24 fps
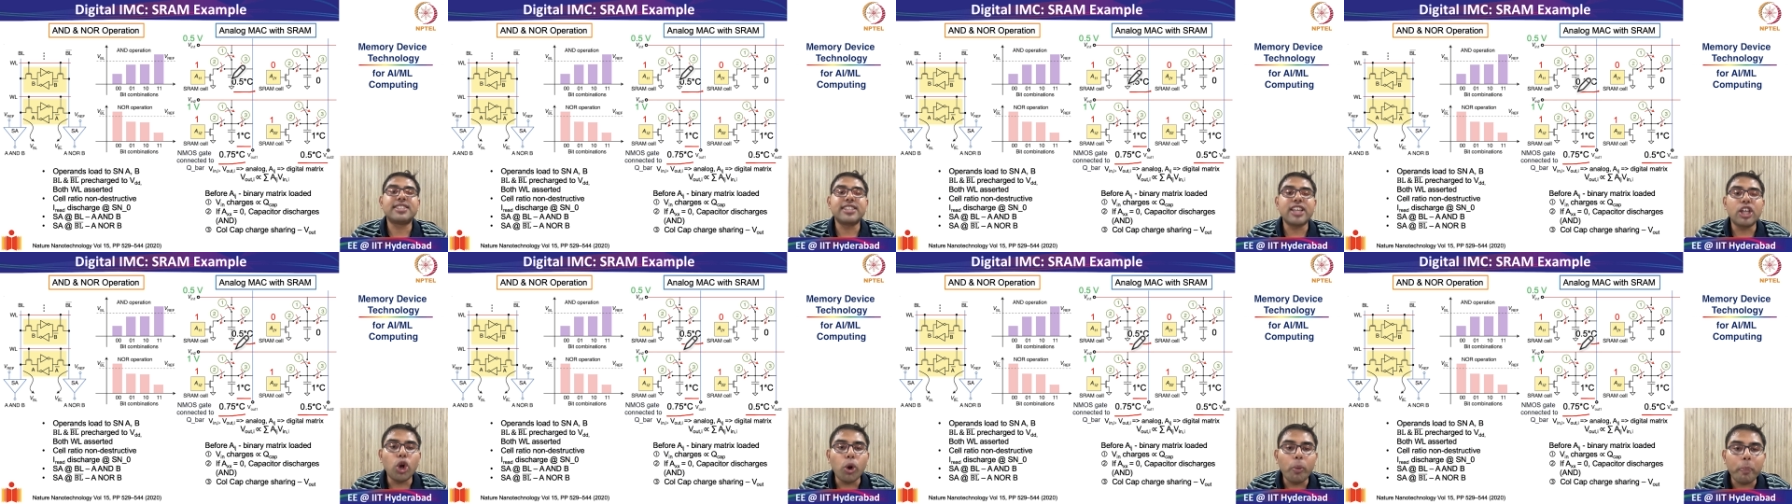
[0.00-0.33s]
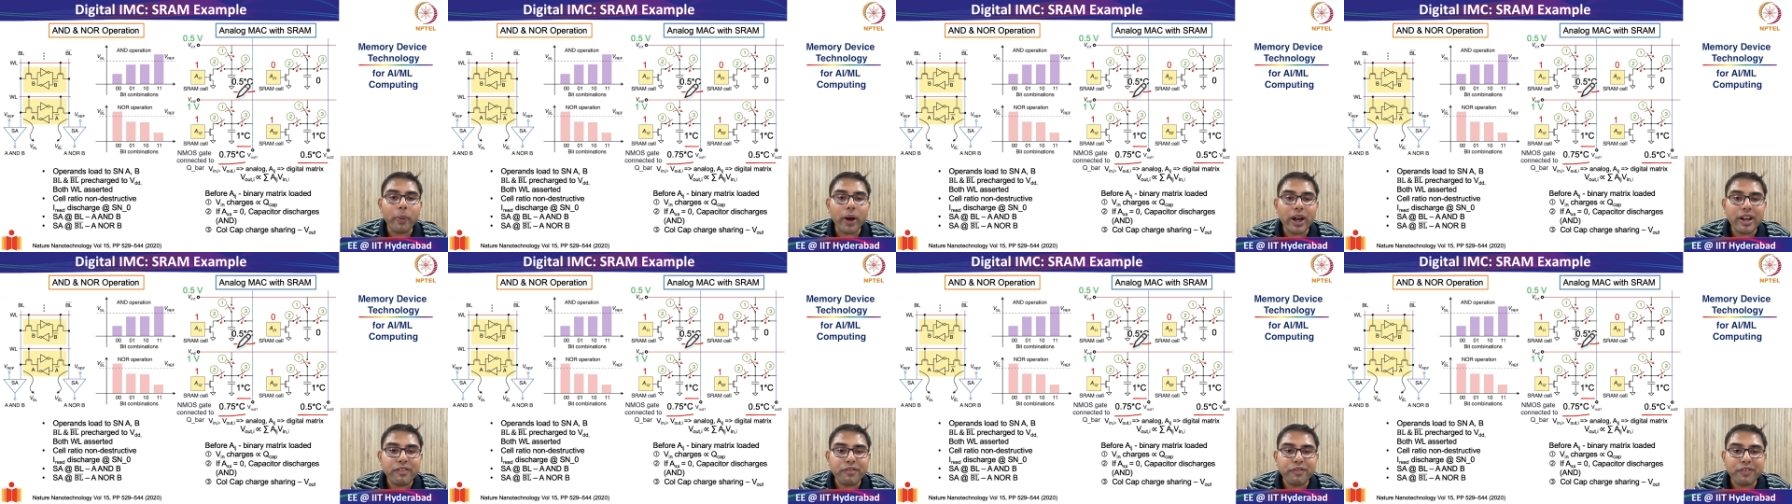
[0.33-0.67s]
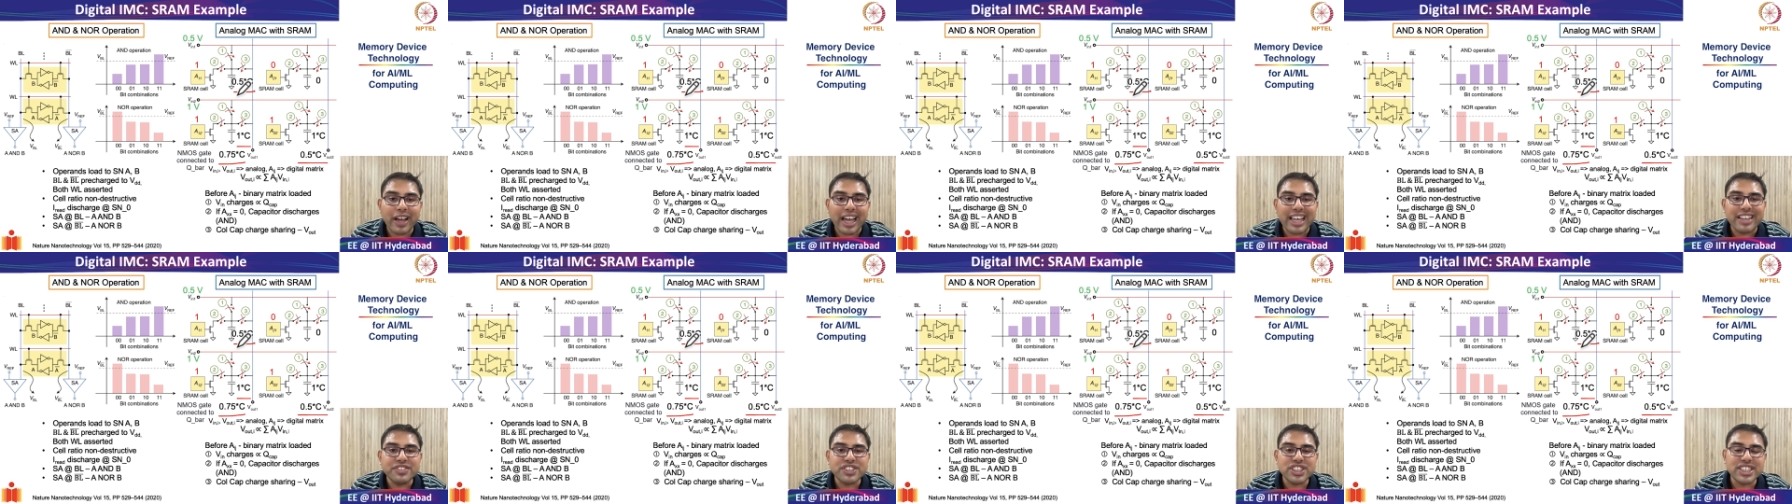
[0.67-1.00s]

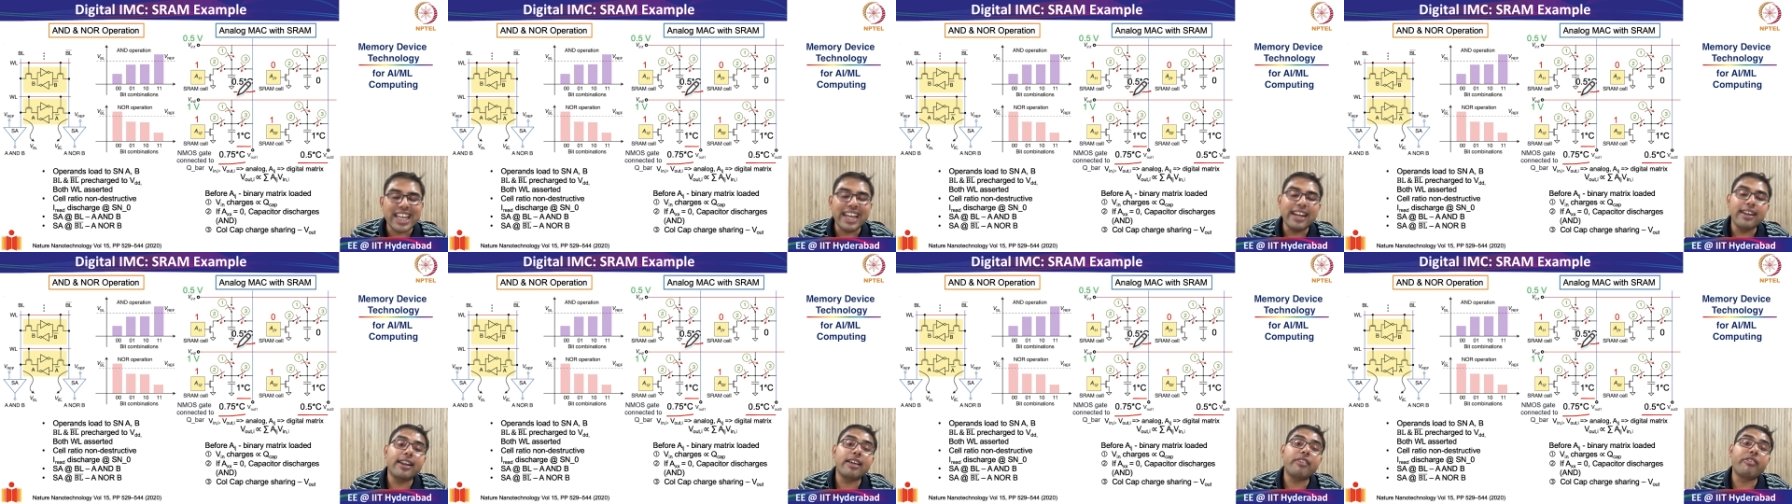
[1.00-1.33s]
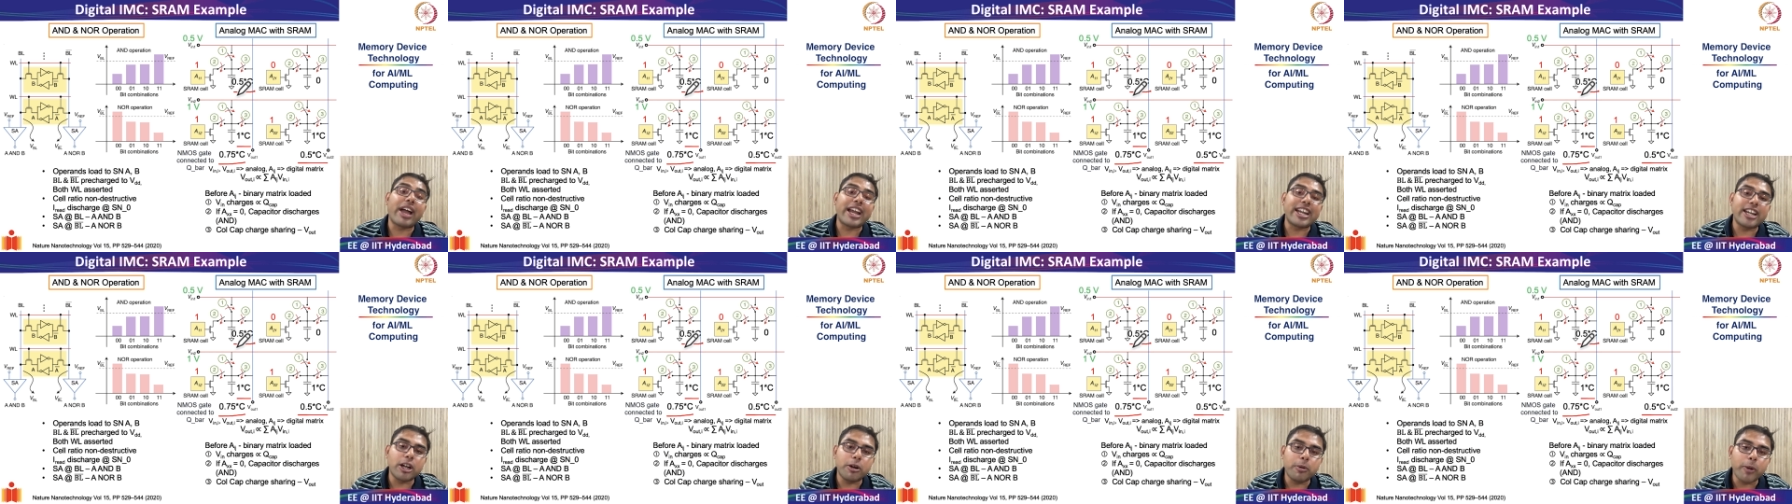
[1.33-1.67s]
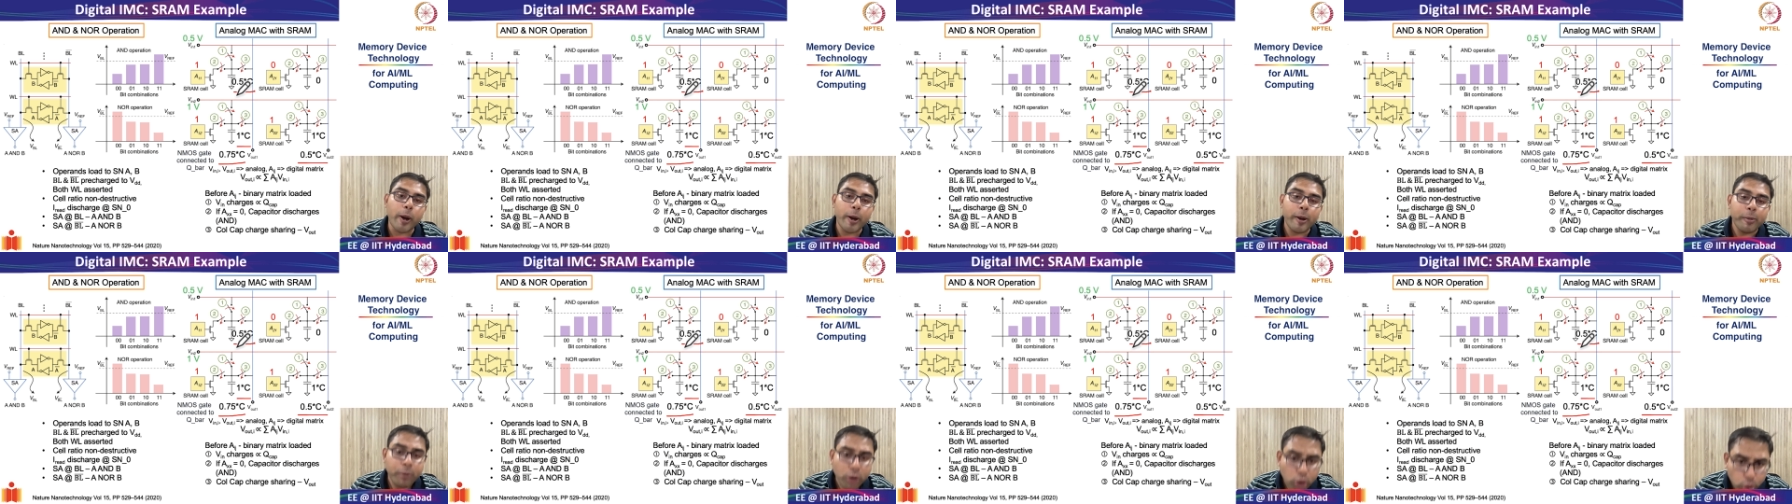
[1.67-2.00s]
0.5 C divided
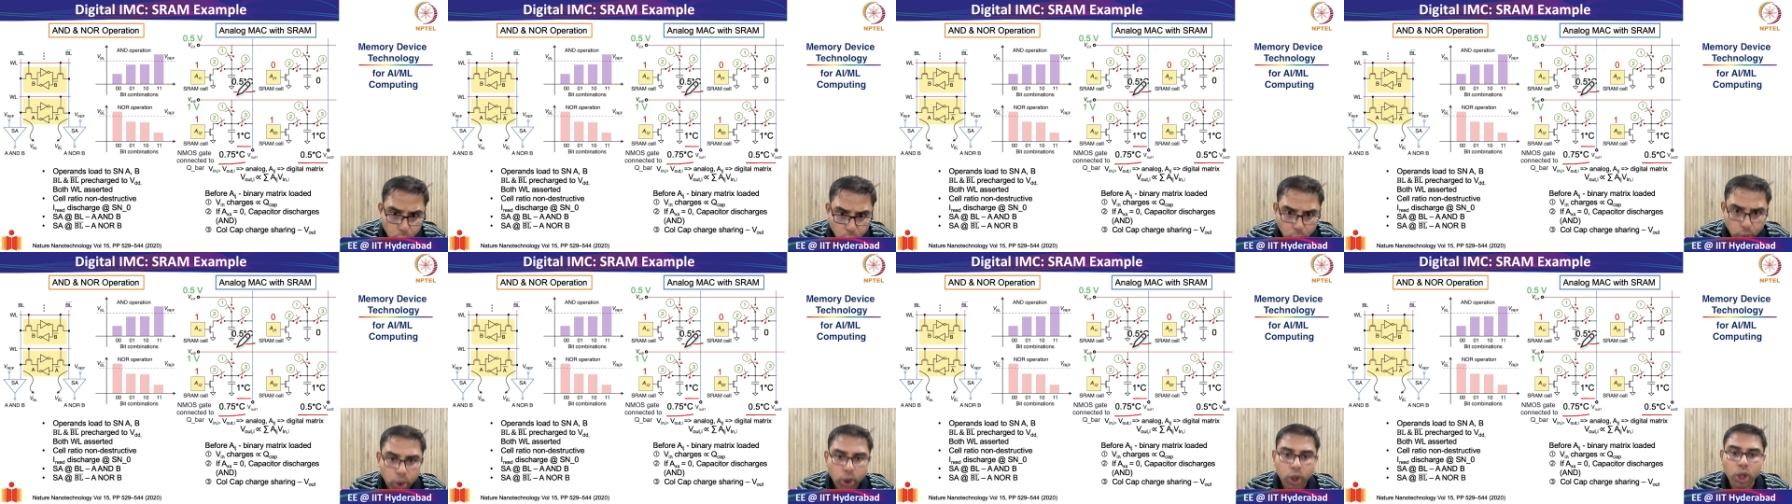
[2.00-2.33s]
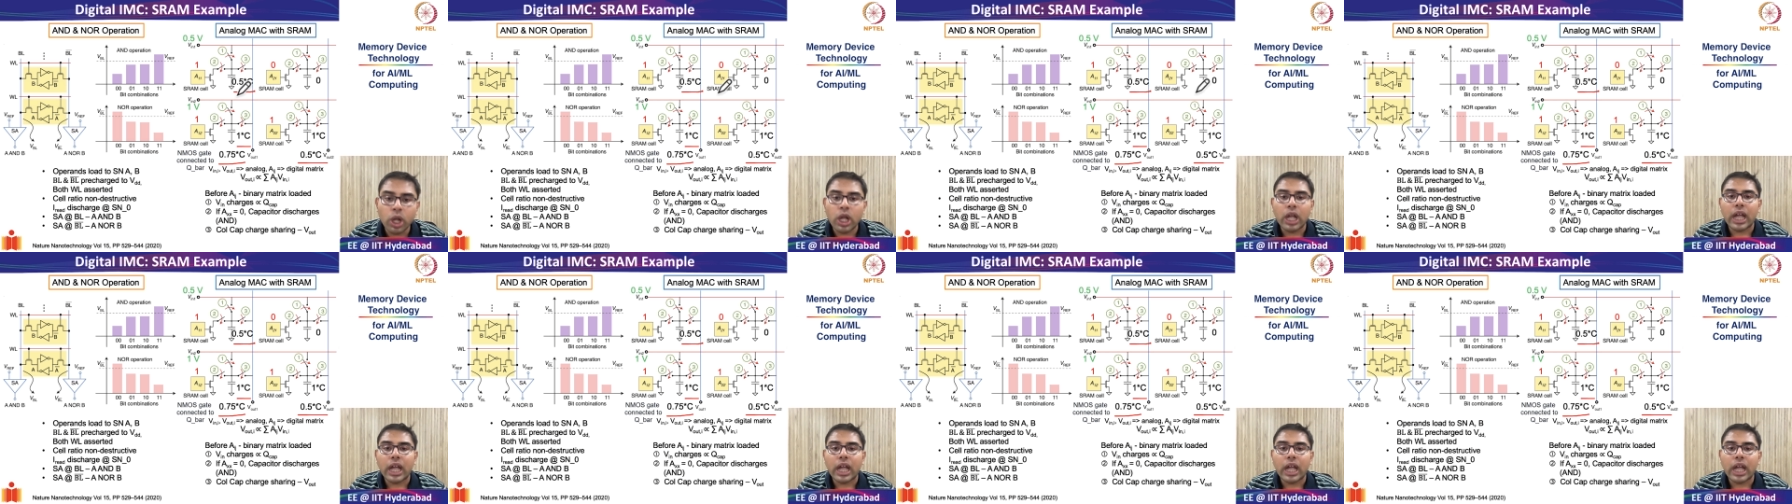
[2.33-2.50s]
by 2,